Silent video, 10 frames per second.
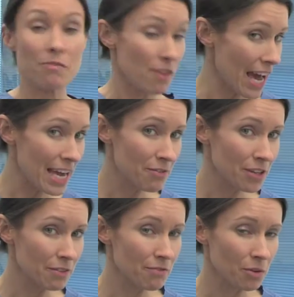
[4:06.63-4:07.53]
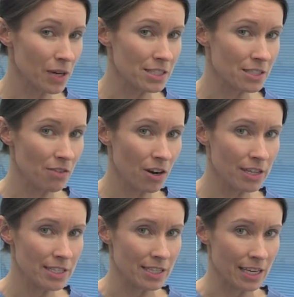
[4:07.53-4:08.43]
for avian influenza
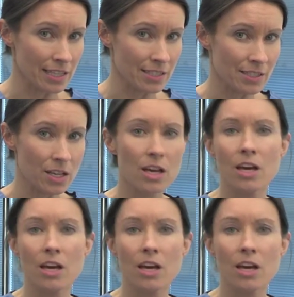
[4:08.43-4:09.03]
viruses,